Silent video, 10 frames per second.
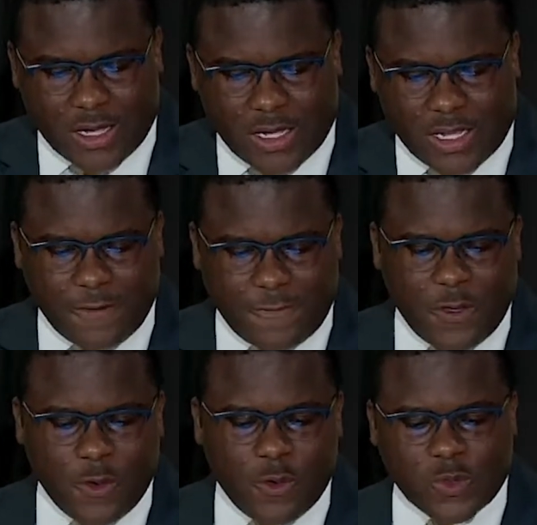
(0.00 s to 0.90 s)
Cliff
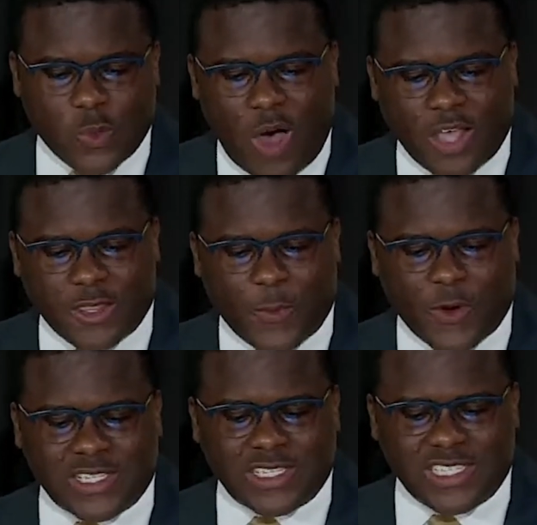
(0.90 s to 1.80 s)
Hughes won the
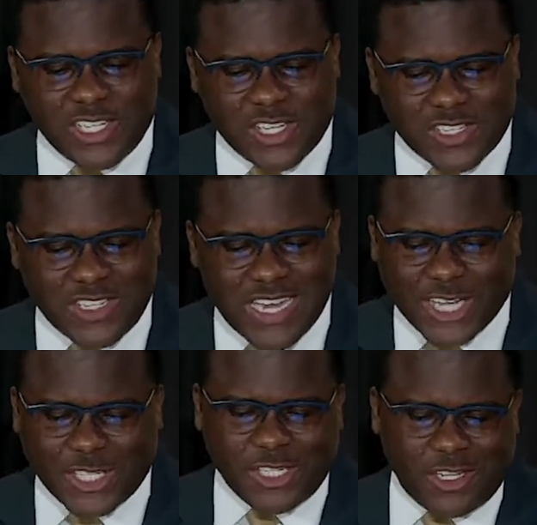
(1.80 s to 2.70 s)
prestigious
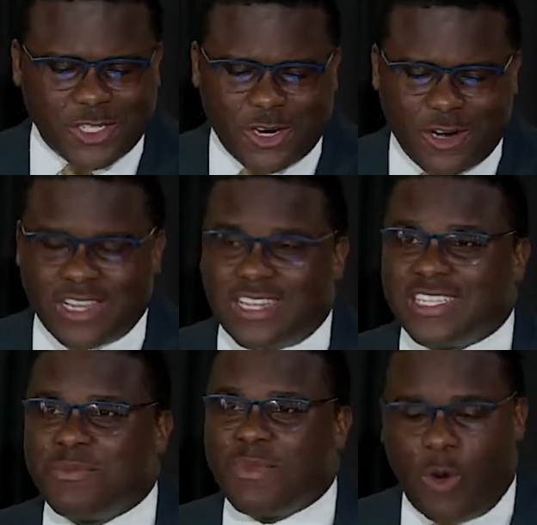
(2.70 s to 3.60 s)
National
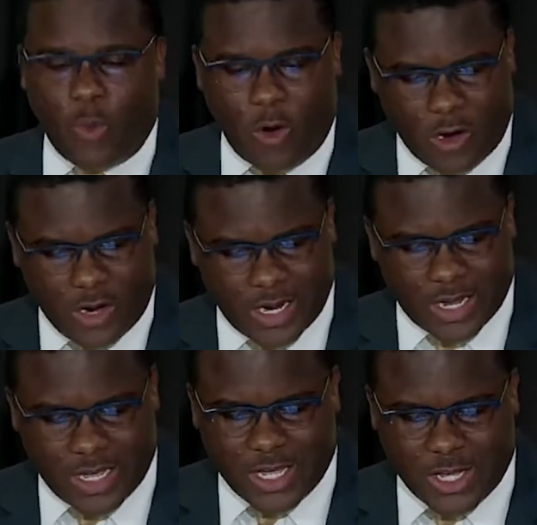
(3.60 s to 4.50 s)
Journalism Award,
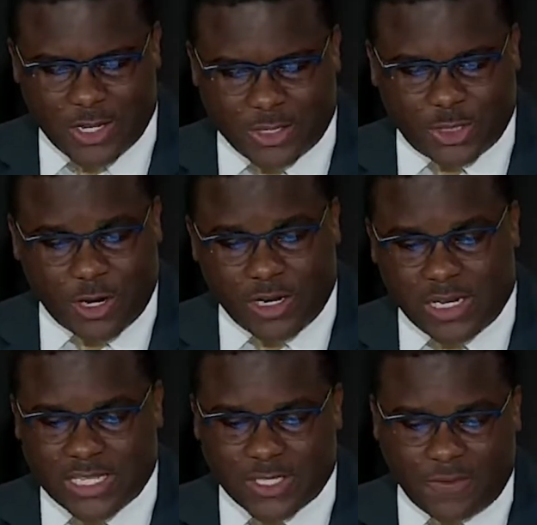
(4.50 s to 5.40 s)

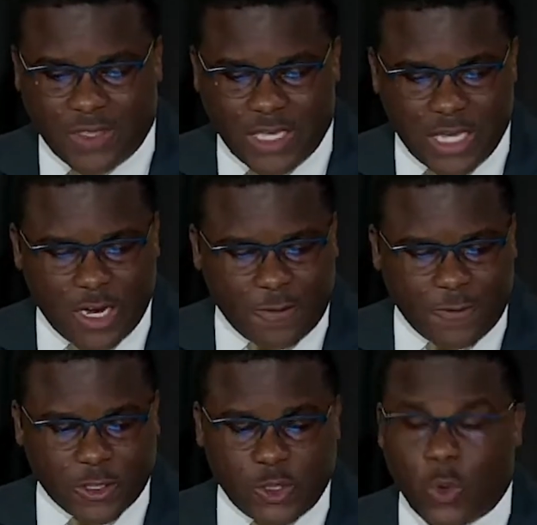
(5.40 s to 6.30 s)
Journalist of the Year,
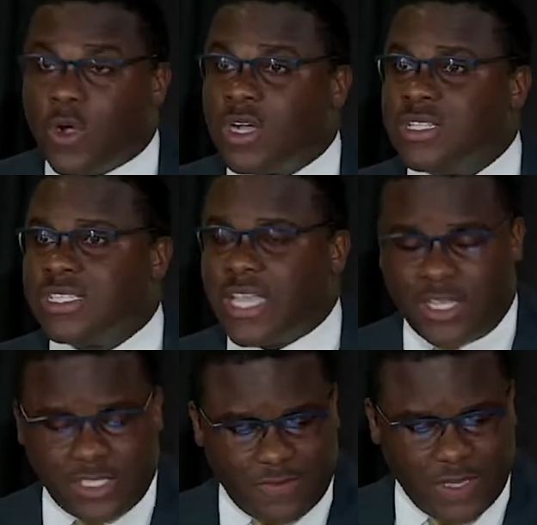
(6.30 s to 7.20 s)
for two
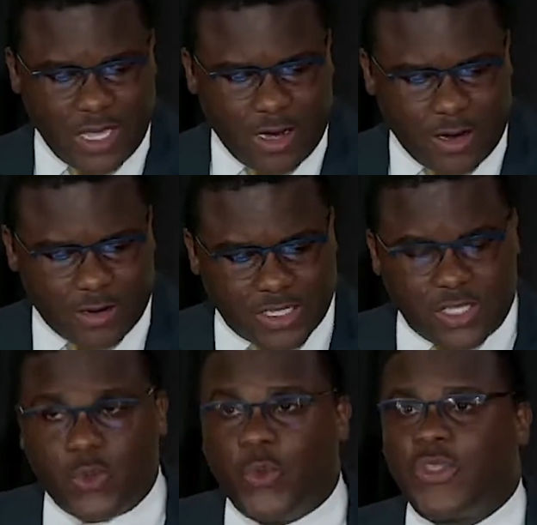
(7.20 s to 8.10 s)
consecutive years in
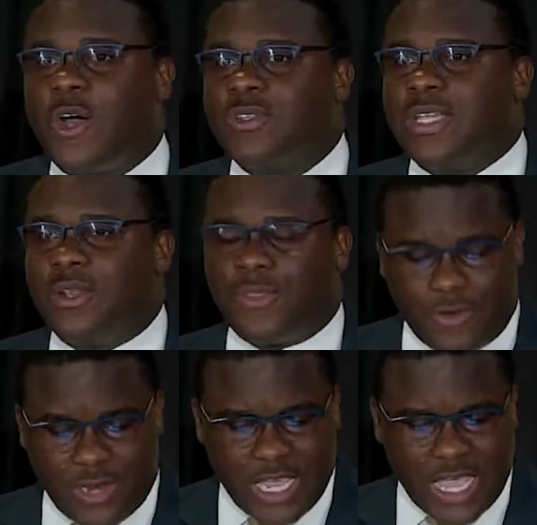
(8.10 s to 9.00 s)

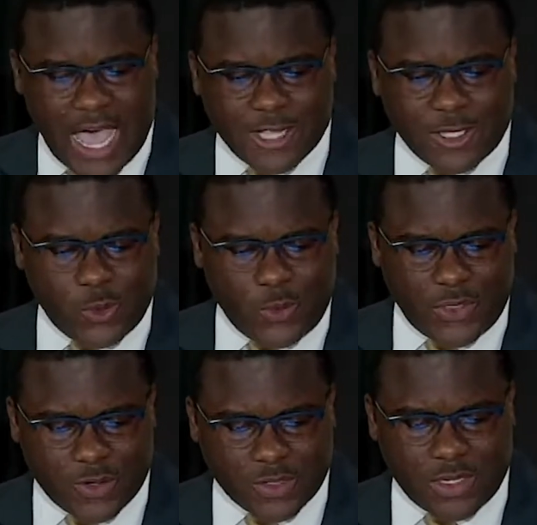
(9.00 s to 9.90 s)
2003 and
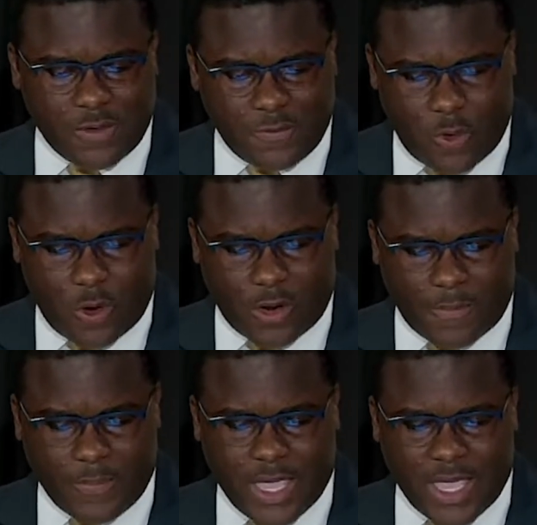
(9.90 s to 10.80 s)
2004.
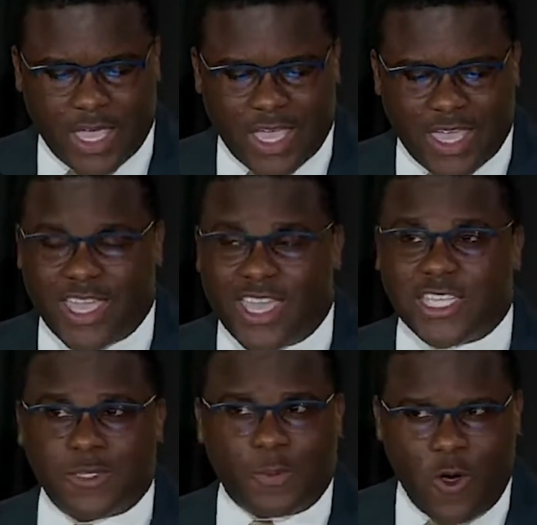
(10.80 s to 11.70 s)

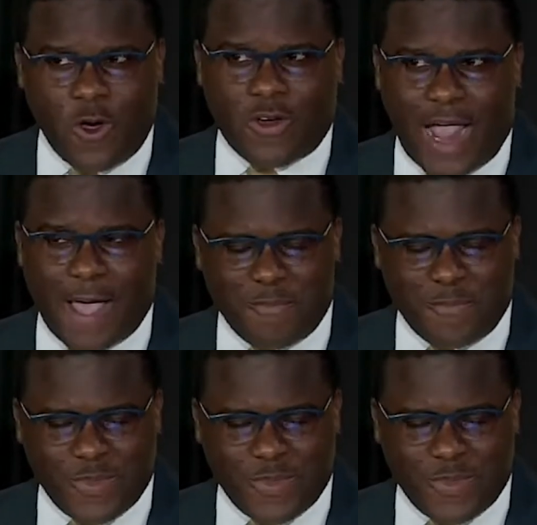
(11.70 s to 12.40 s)
His program,